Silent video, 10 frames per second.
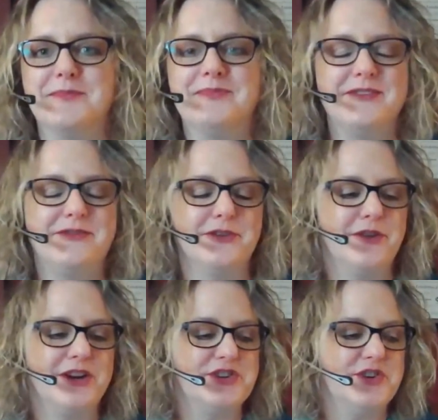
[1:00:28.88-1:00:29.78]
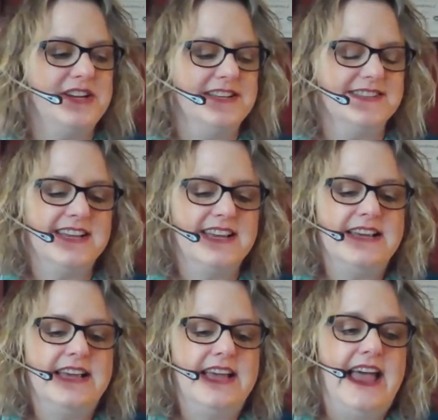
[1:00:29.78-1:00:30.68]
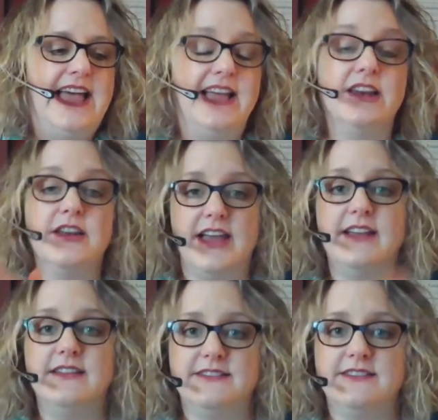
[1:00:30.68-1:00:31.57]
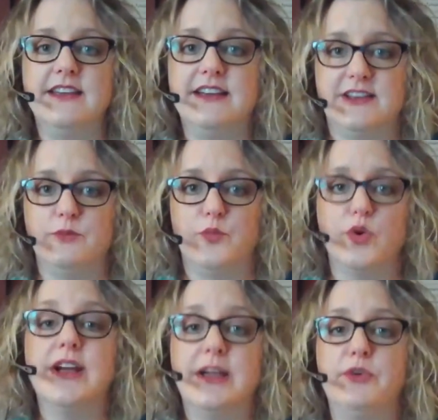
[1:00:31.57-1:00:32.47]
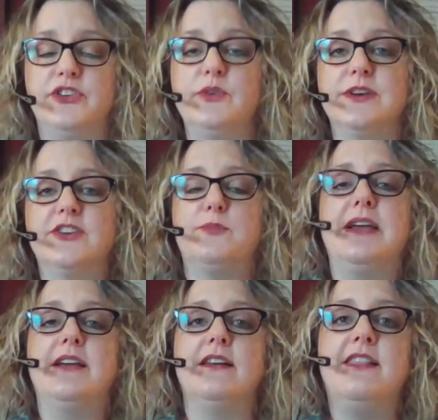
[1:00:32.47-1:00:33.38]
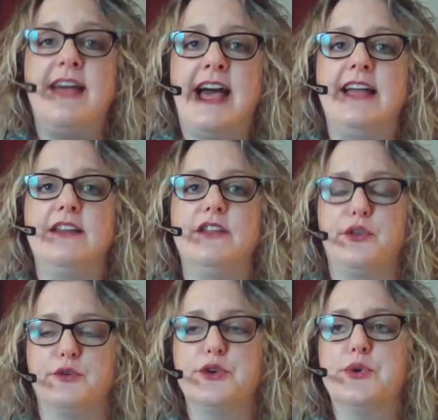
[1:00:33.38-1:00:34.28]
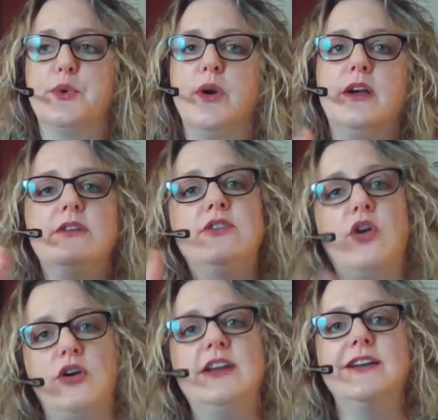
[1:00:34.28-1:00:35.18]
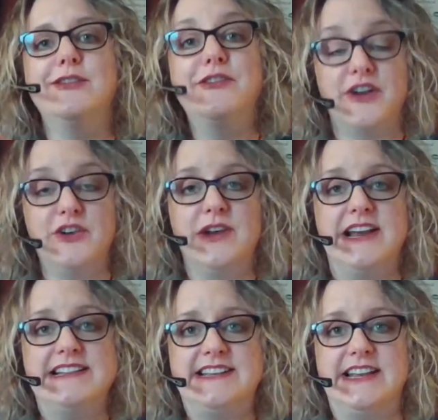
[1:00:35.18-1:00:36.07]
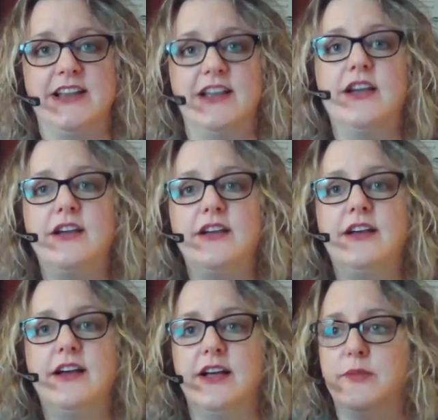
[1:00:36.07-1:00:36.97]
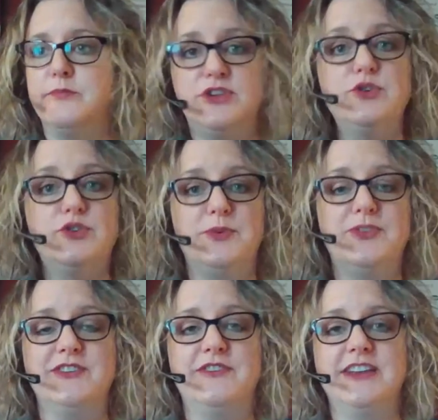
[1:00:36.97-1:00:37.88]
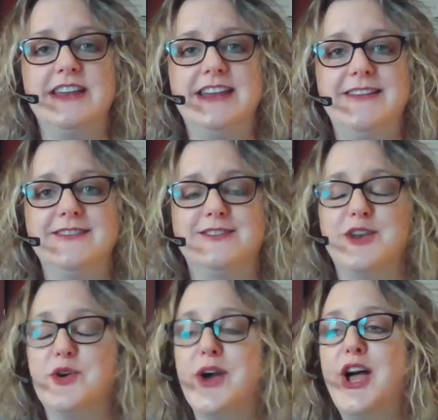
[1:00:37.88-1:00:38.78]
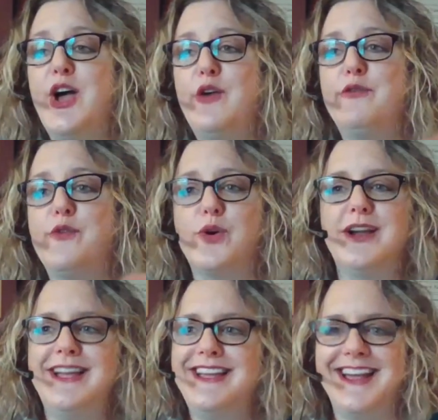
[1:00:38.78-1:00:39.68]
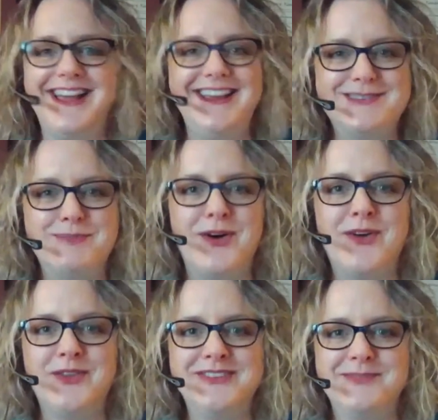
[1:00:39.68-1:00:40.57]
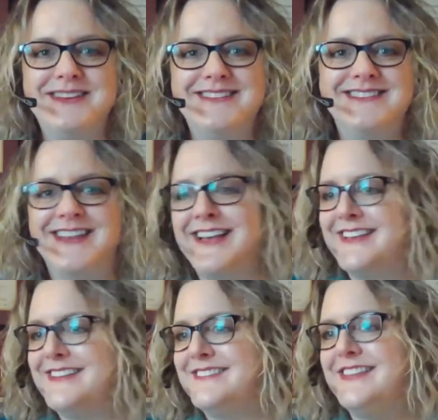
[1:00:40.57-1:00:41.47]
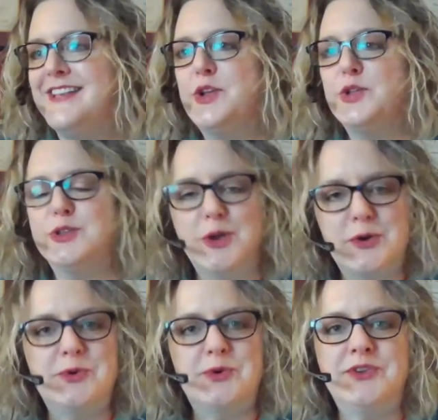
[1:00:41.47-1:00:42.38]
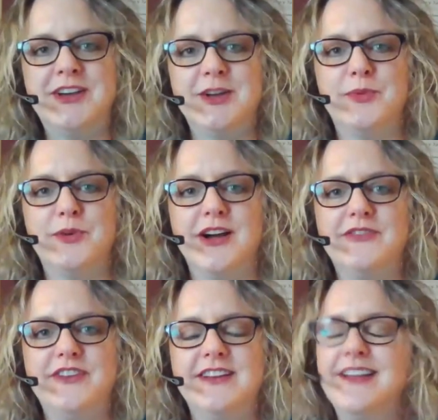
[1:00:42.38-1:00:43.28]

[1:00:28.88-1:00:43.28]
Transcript: for fresh greens, and were able to expand that through targeted fundraising to specific needs. So for a small to mid-size local nonprofit,